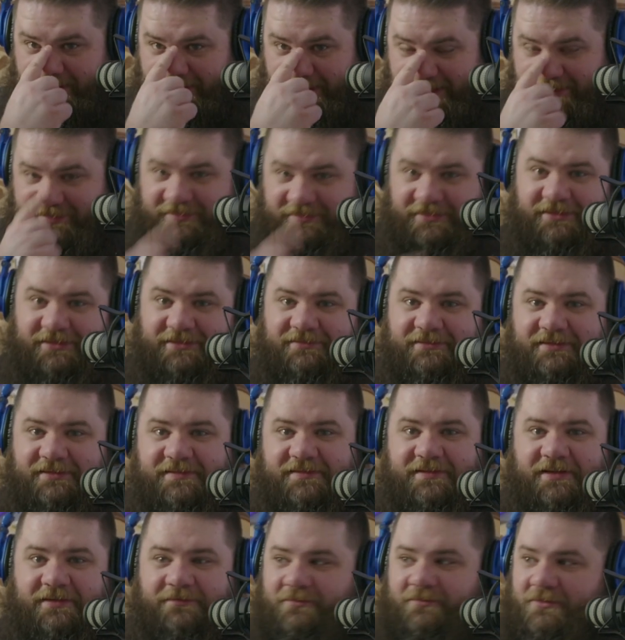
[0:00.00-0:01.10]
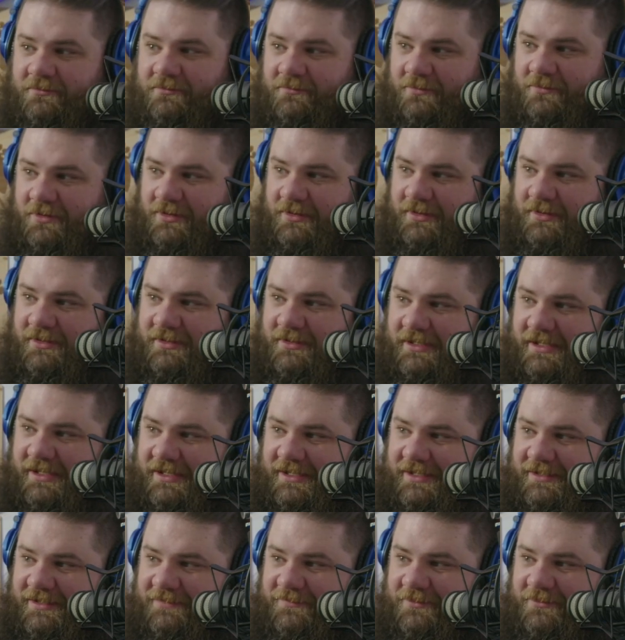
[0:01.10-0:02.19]
actually this stuff won't work
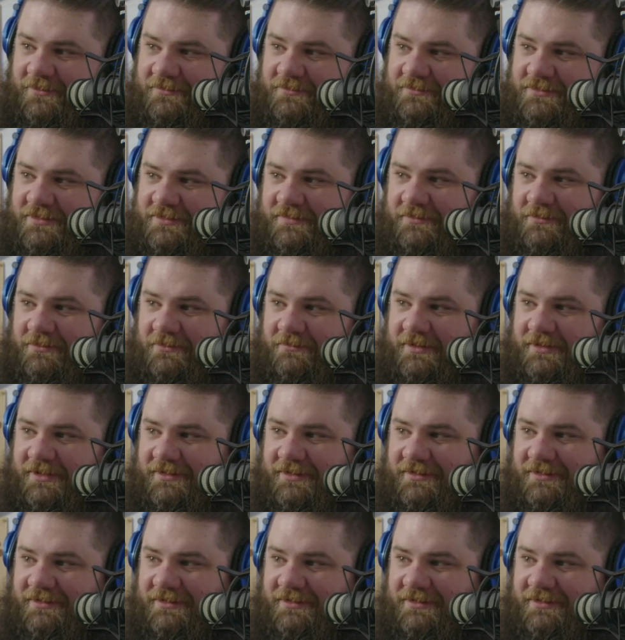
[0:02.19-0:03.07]
uh, if you're just growing